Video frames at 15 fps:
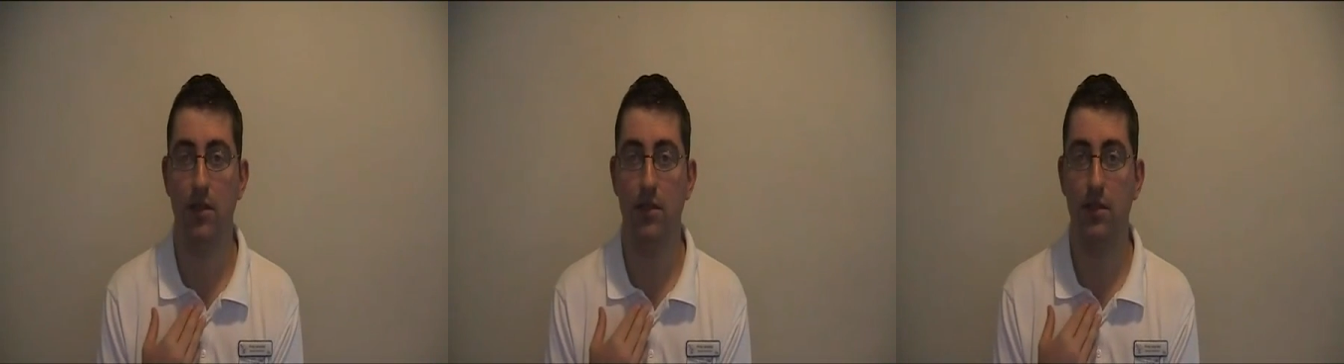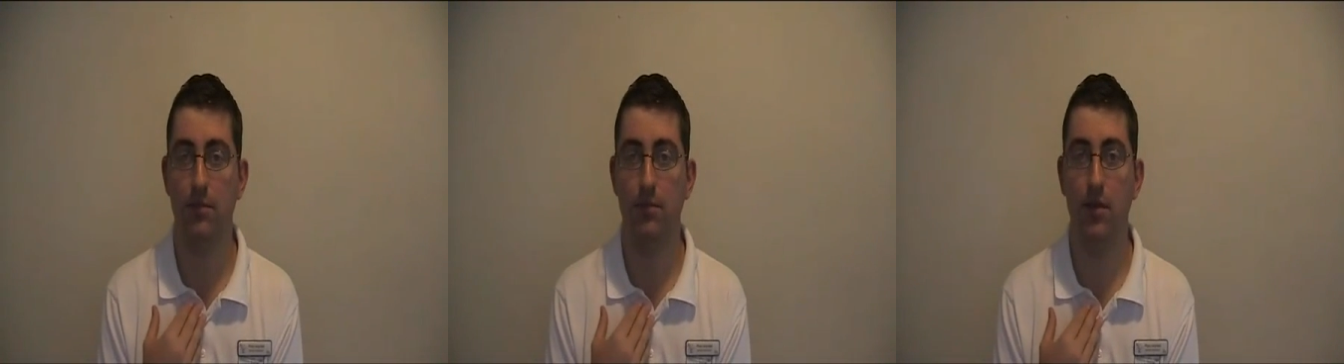
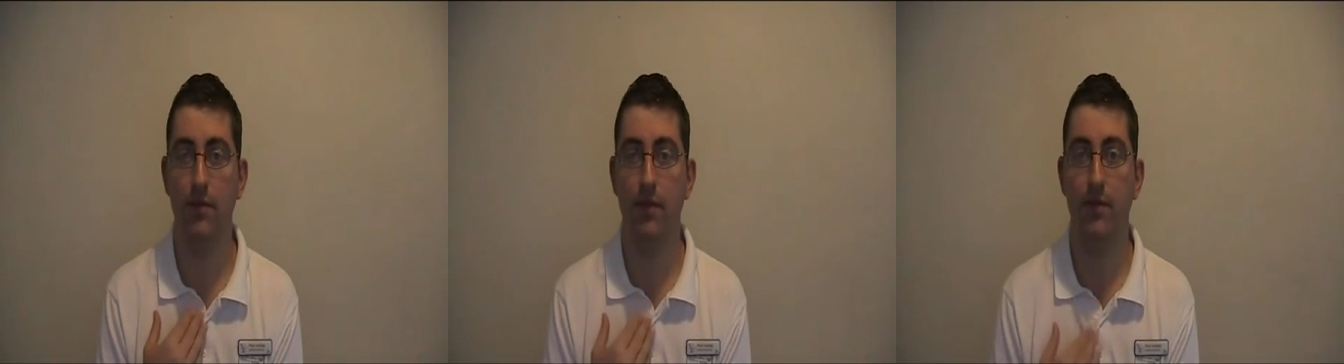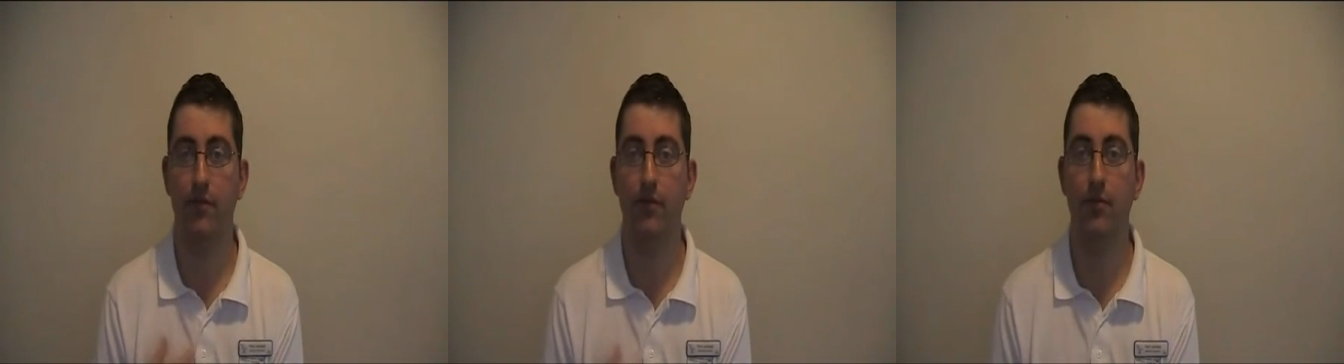So to
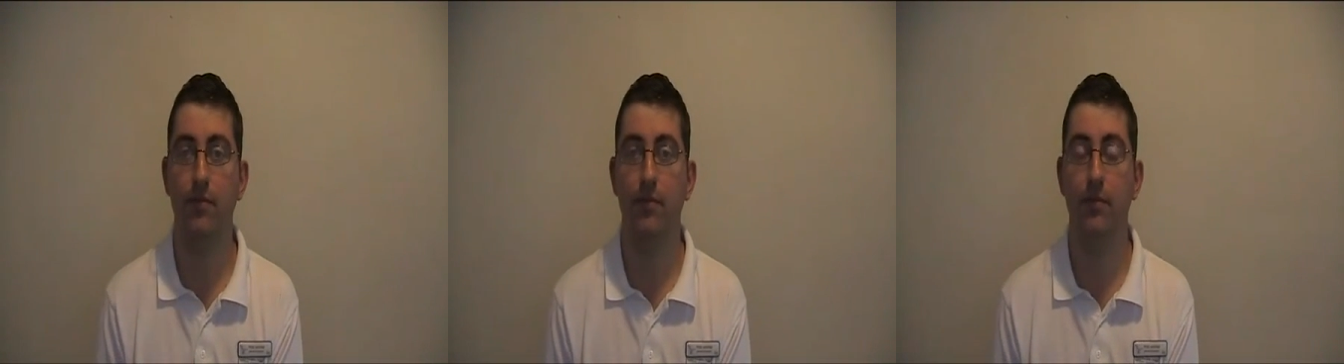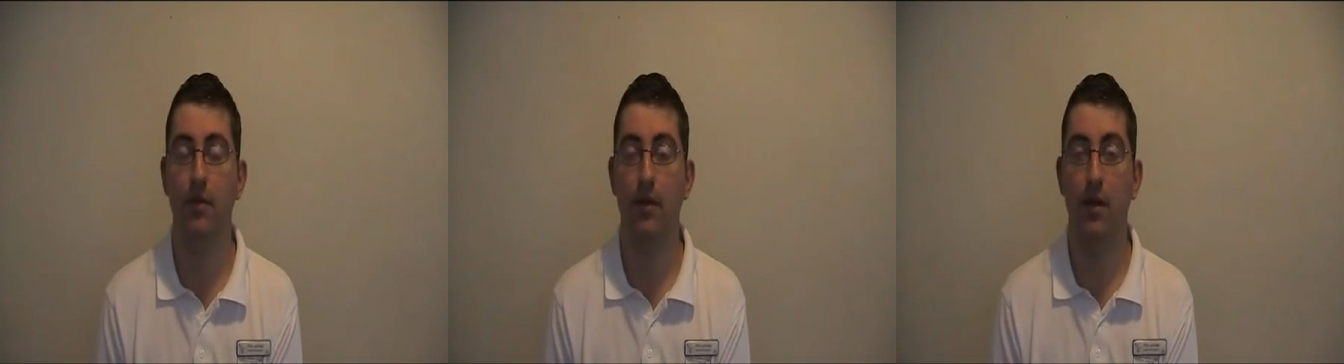move it
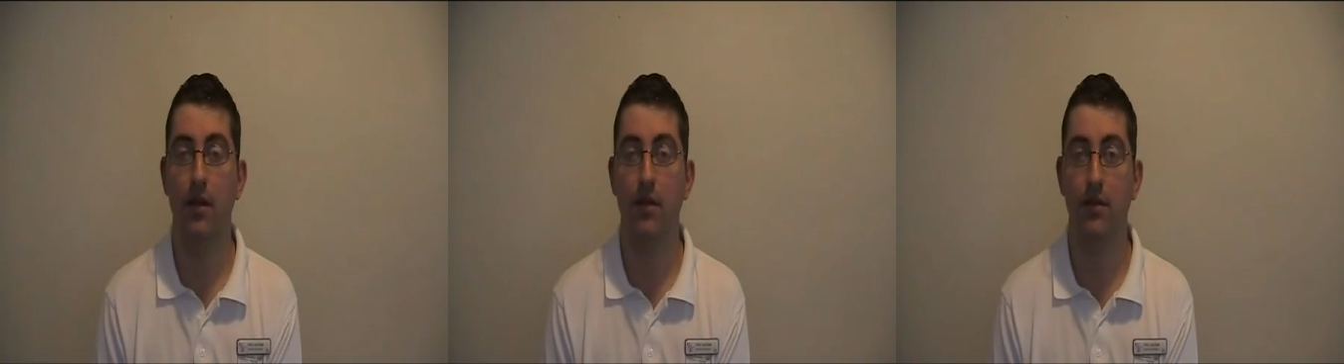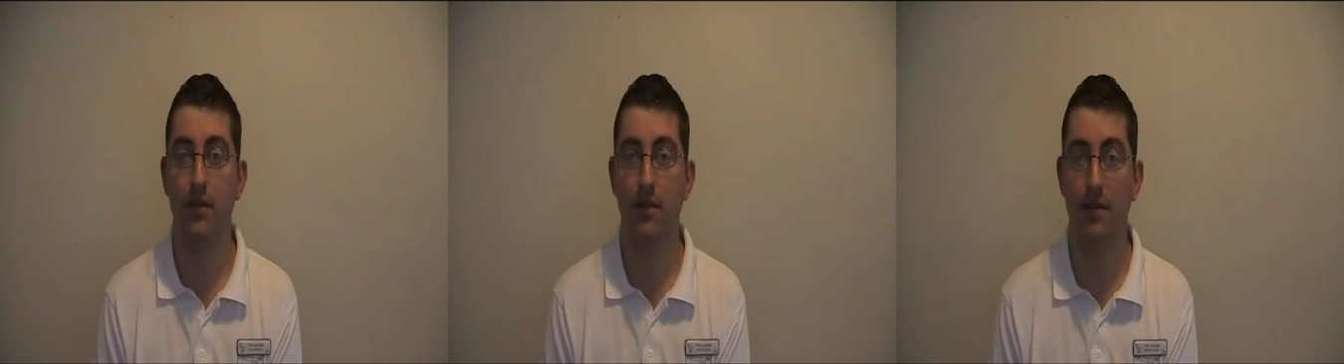from
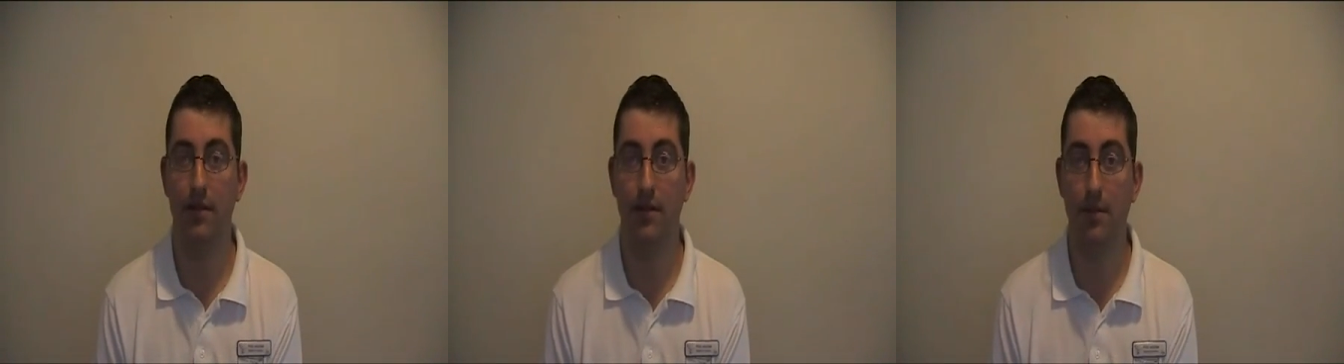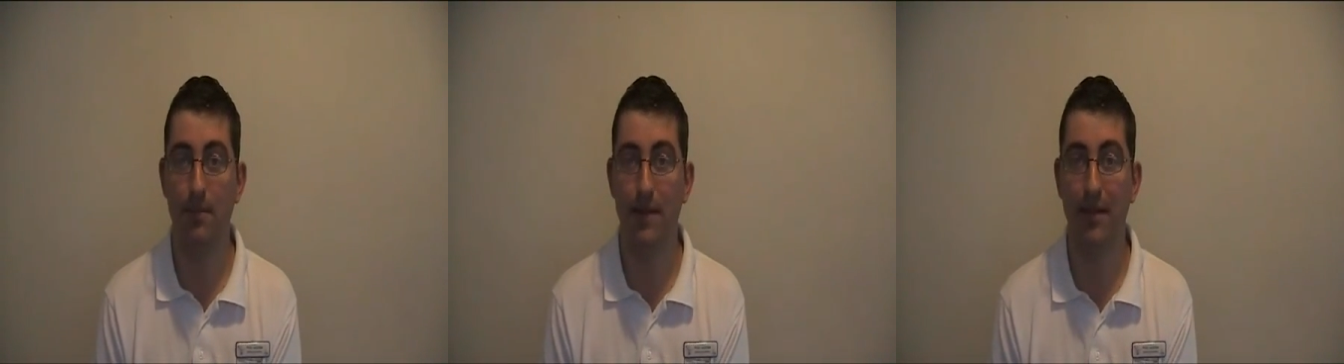
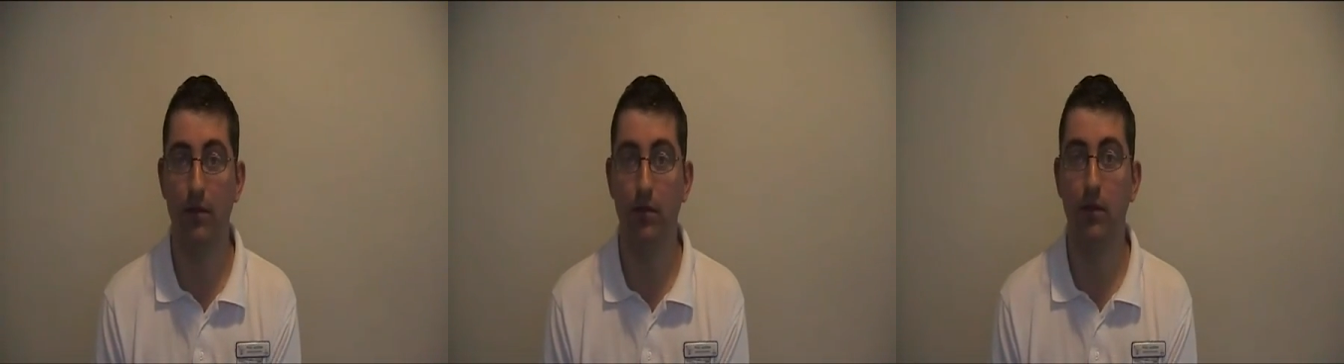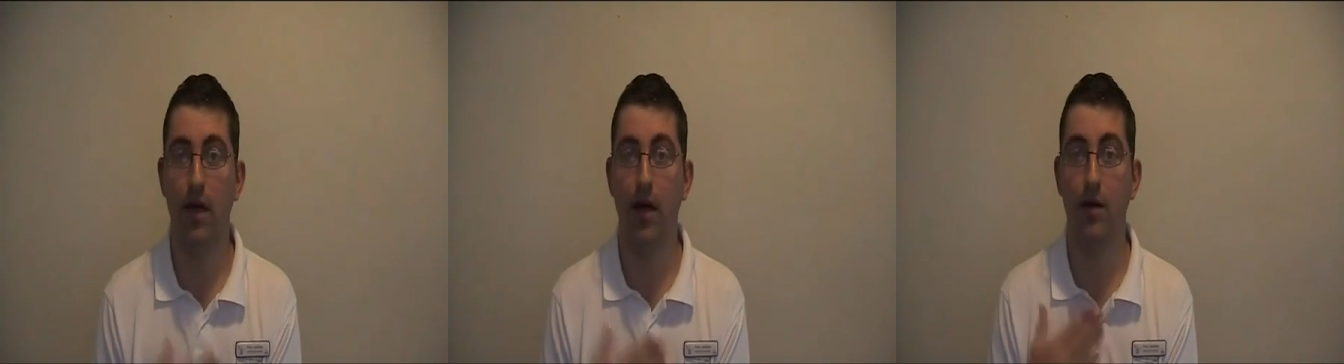the
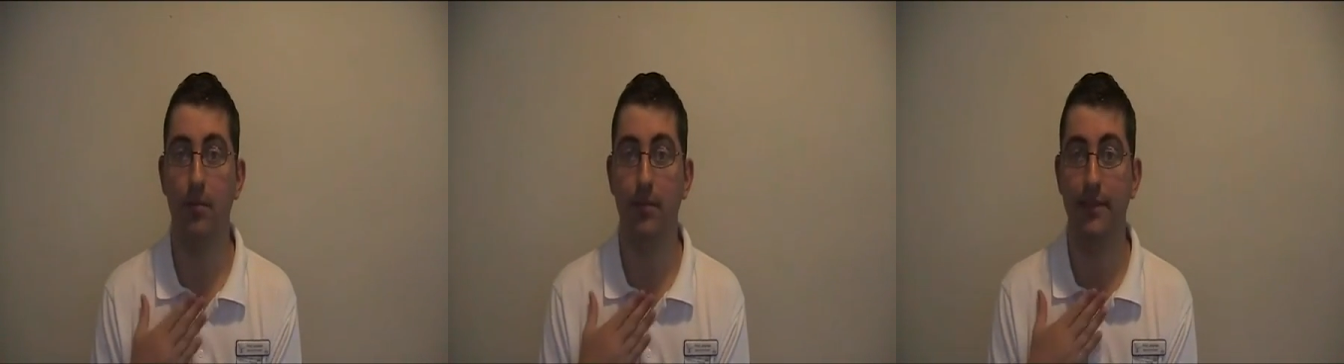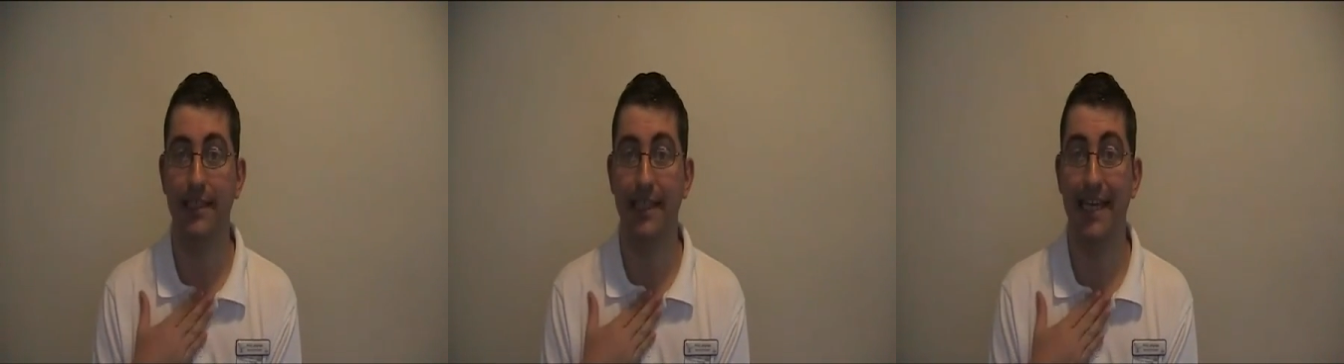middle
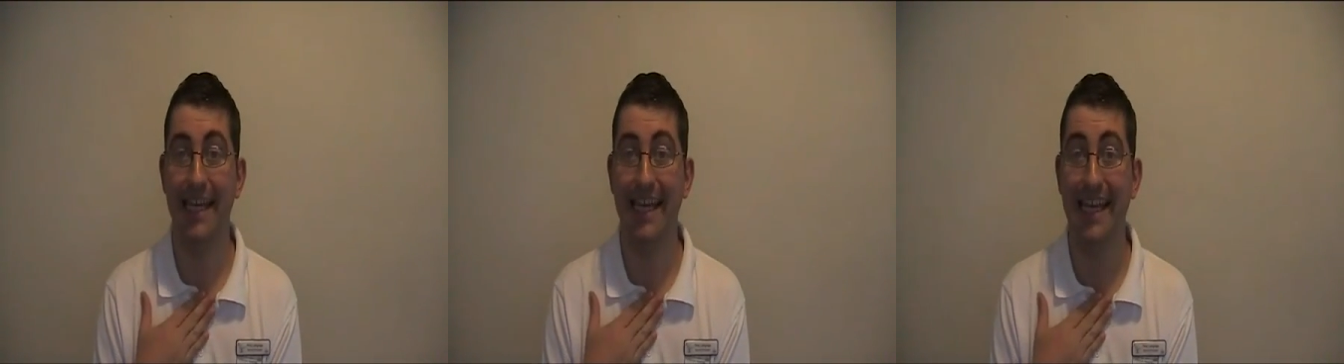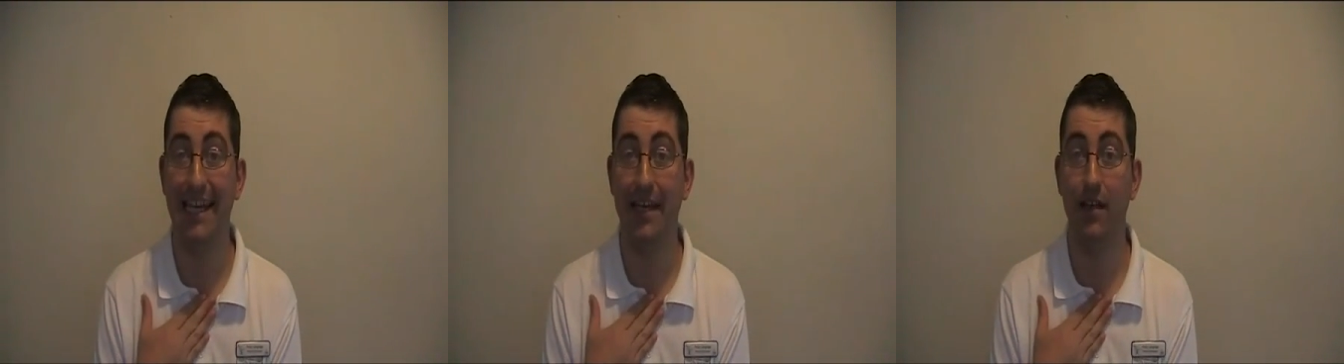up to
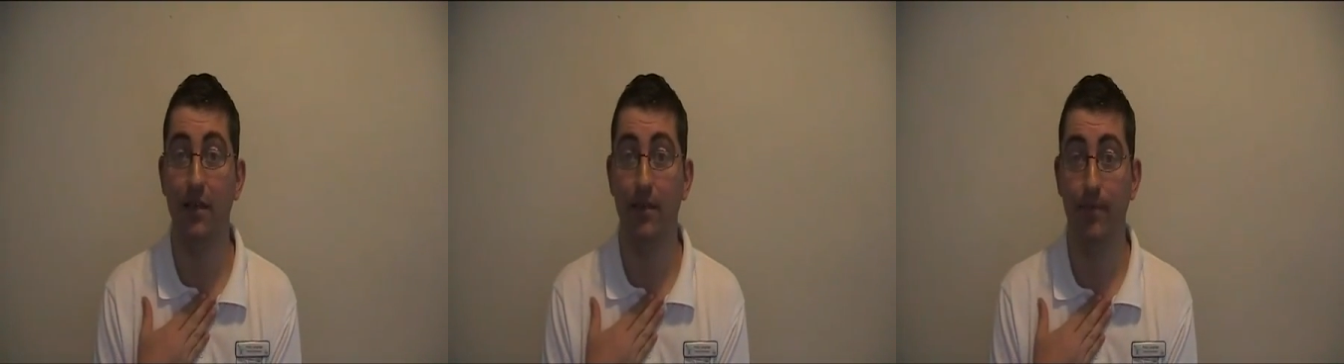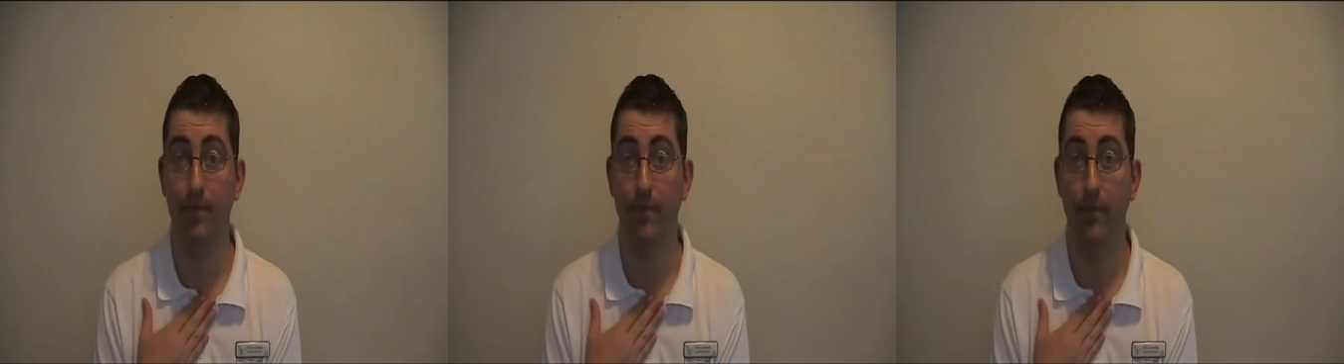
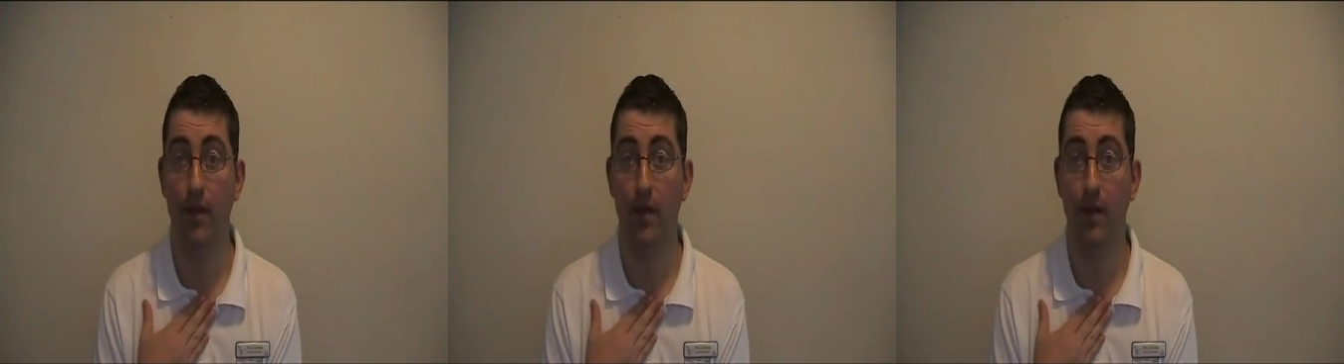here,